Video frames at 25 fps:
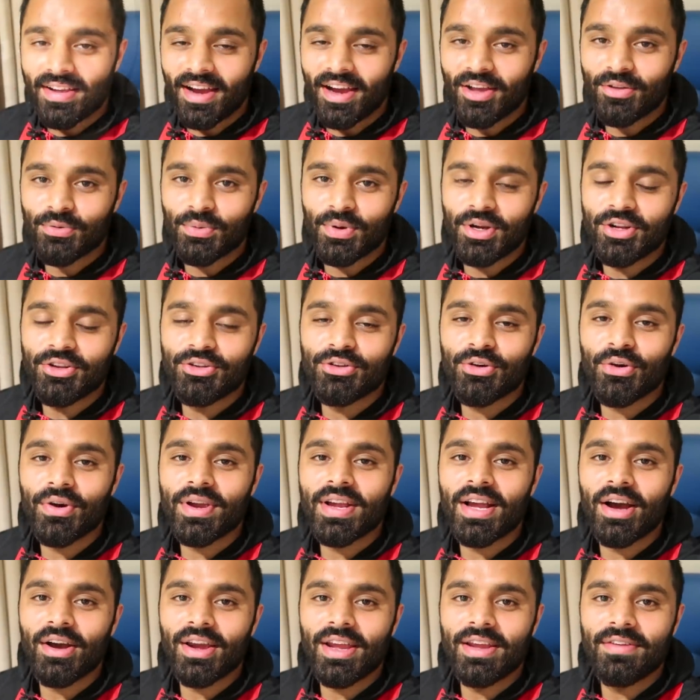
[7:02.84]
guys, we're
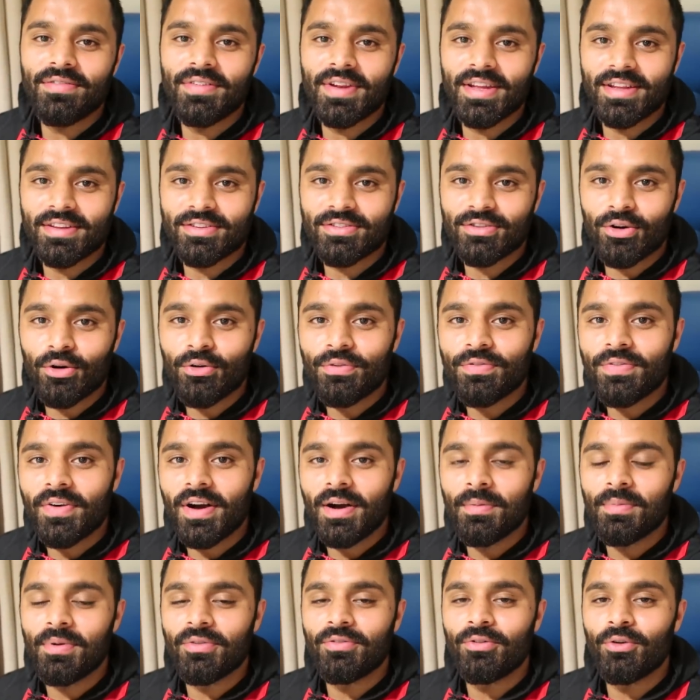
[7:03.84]
enjoying our evening so
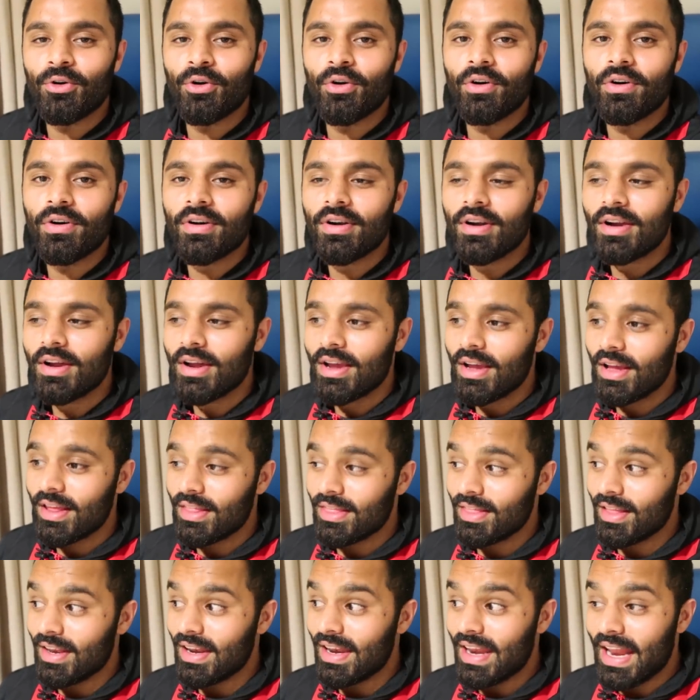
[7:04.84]
far before
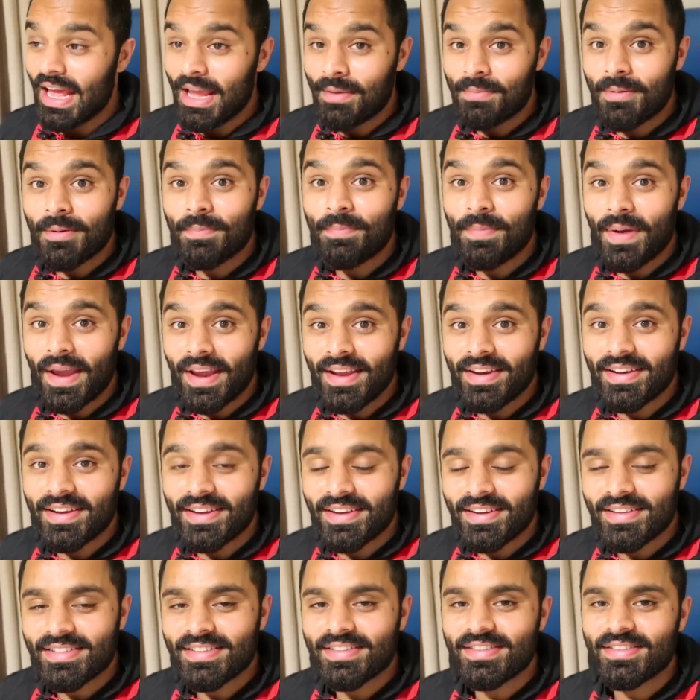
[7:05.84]
the labor pain
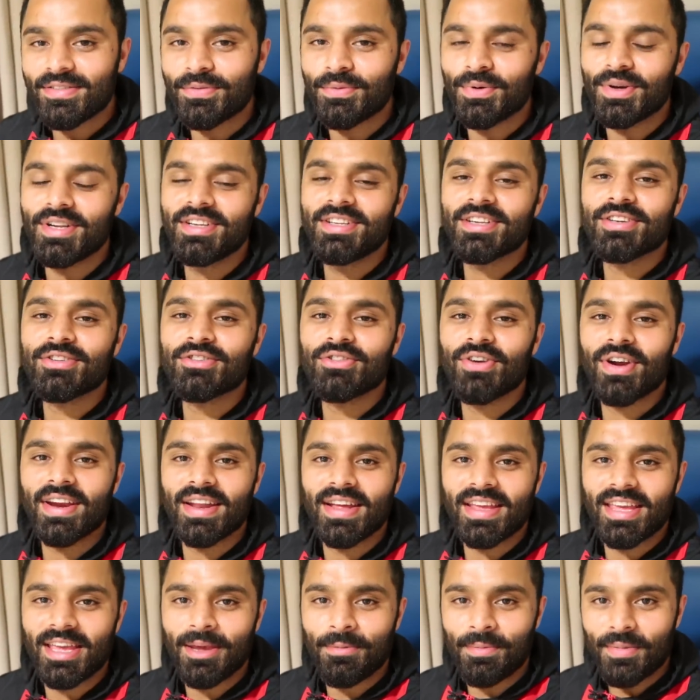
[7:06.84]
hits. We're just trying
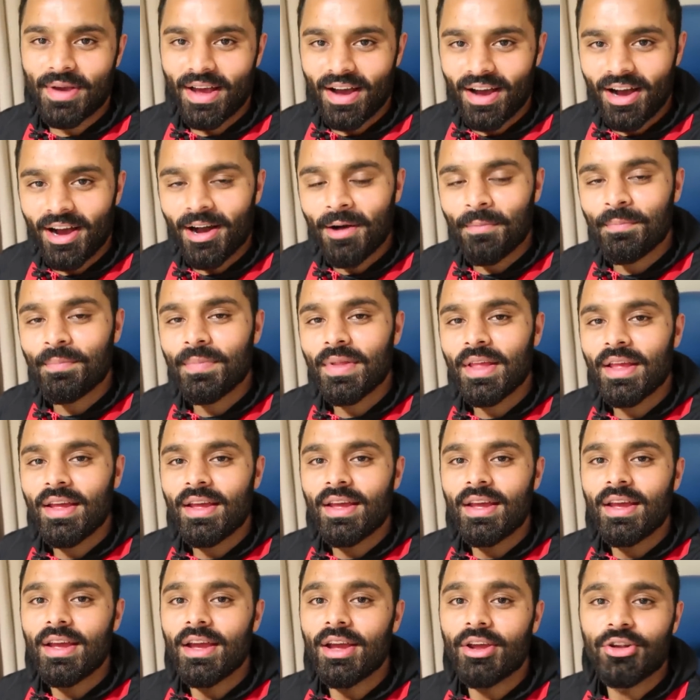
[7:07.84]
to keep calm,
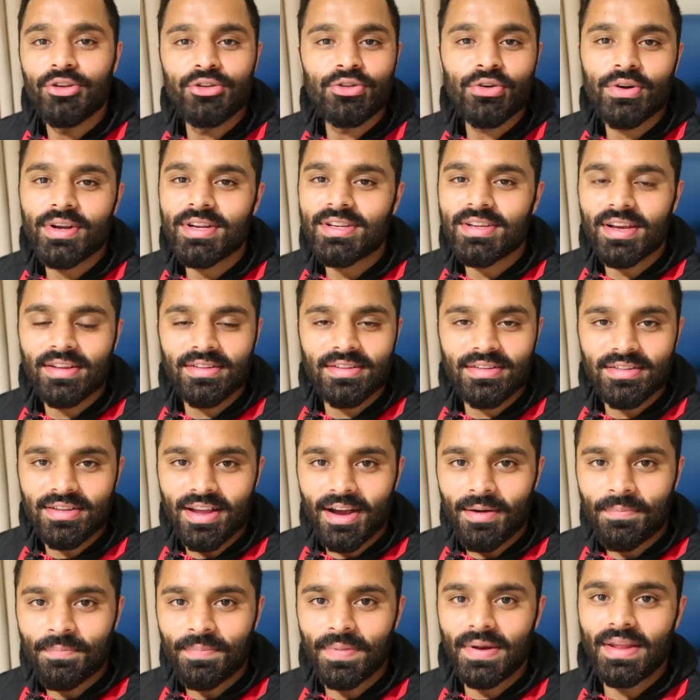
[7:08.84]
enjoy each other's
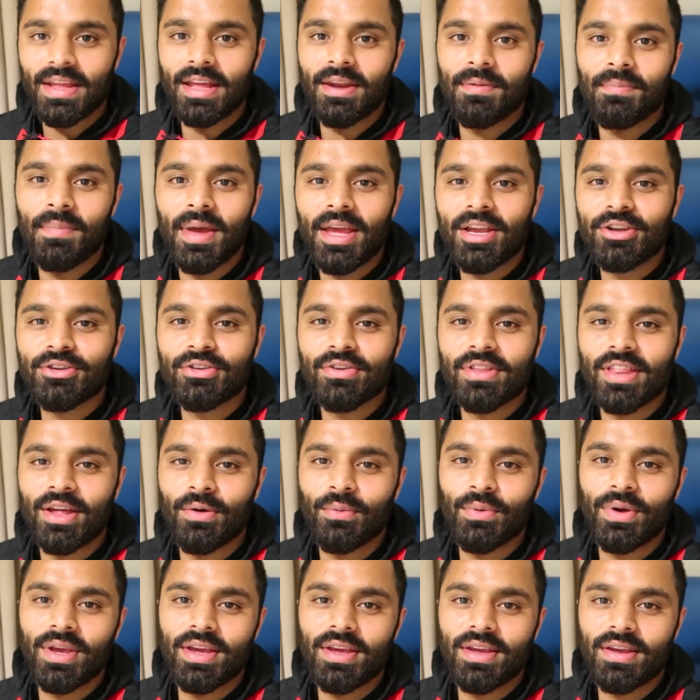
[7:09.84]
company, and make sure that
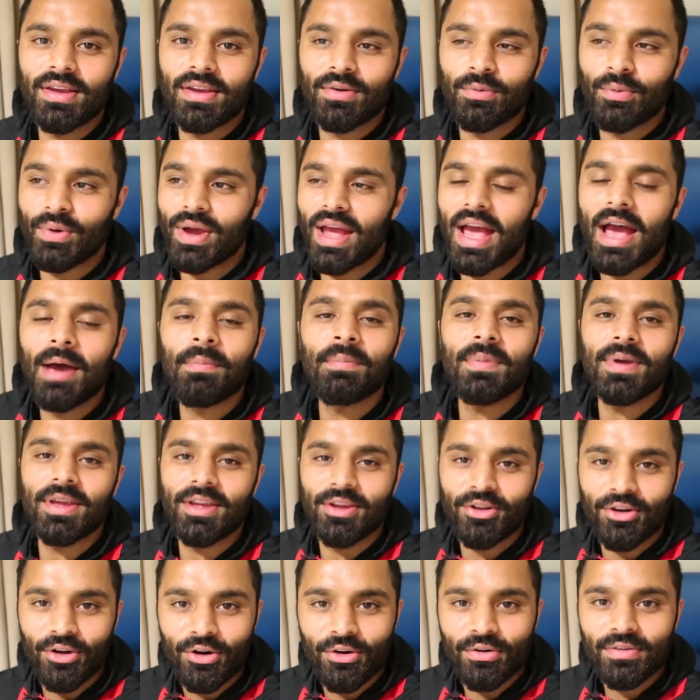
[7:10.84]
we're happy,
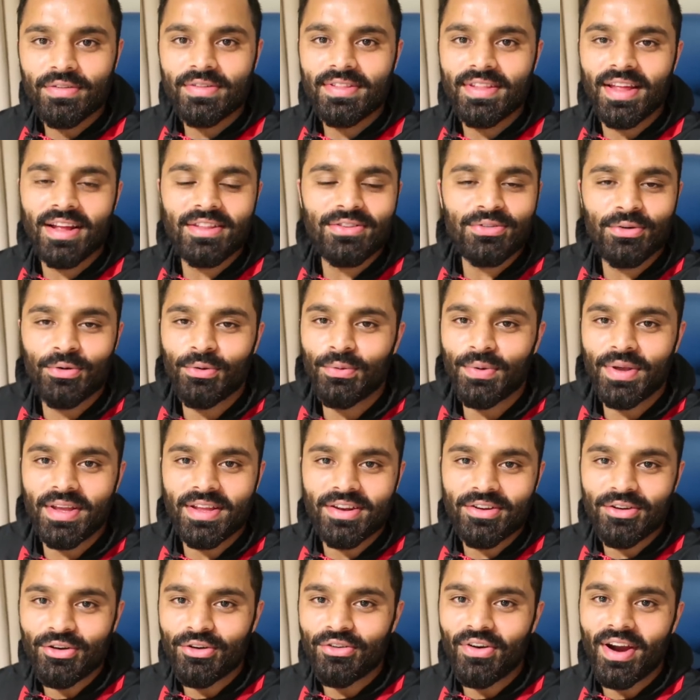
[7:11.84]
you know? That's all we
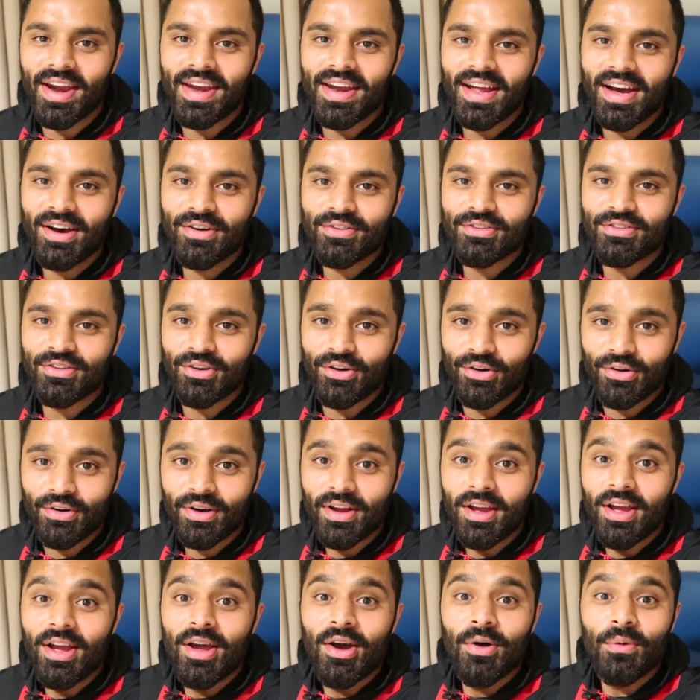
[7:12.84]
can do right now. So
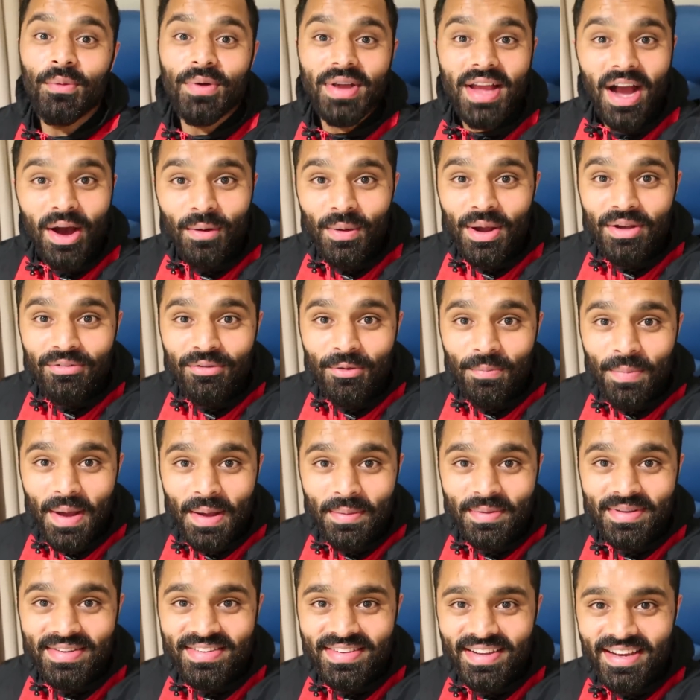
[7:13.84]
we can't wait for
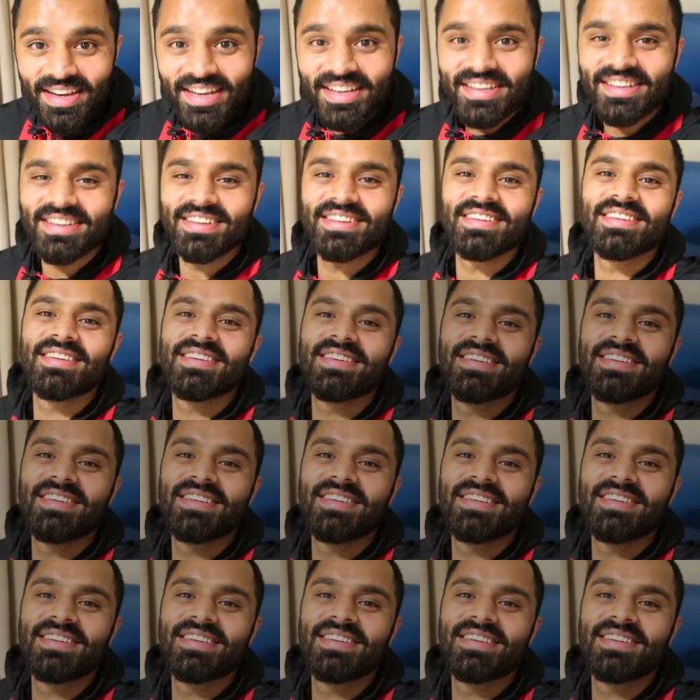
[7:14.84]
baby Singh.